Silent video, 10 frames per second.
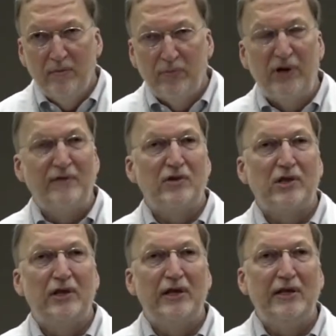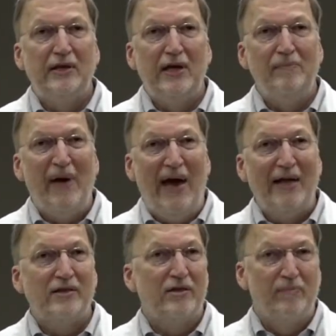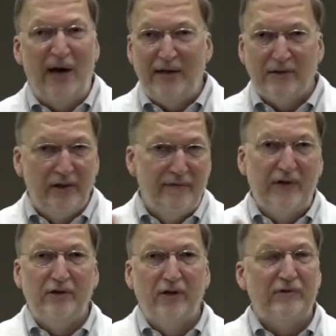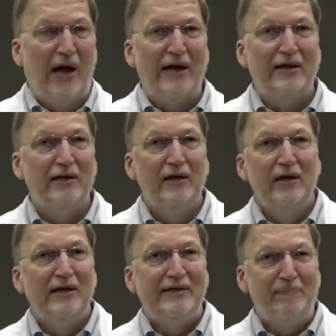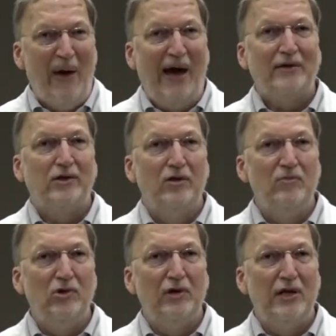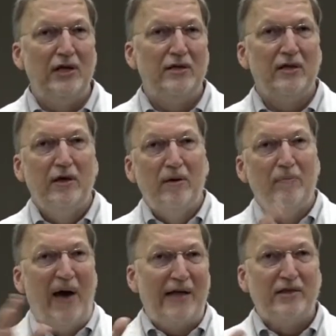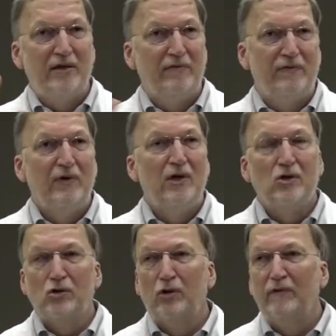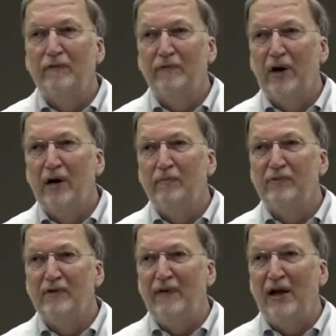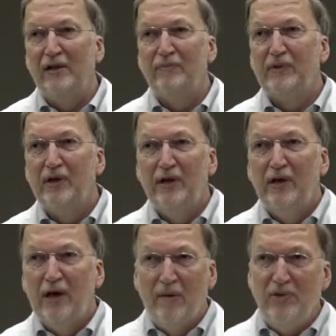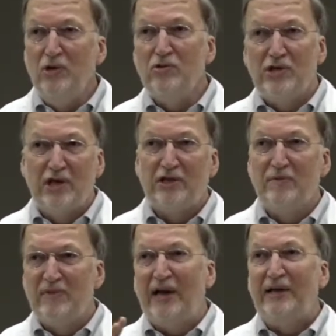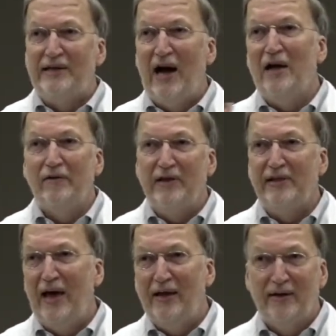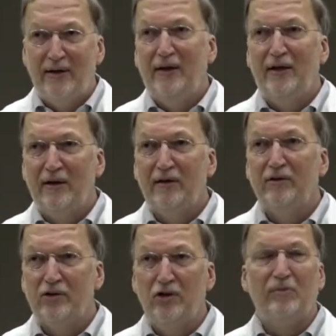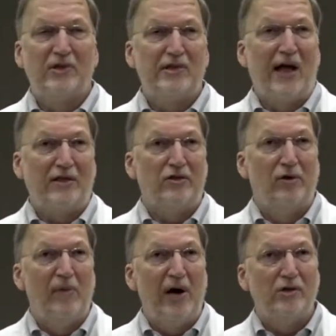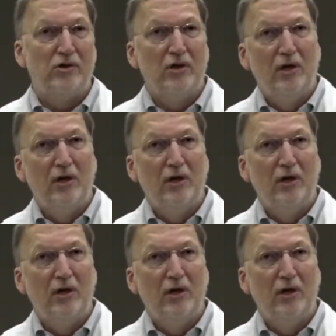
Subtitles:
previously in bats. Bats live in, you know, tiny packed communities. Bats have sort of developed immune systems that can tolerate that, and humans not so much.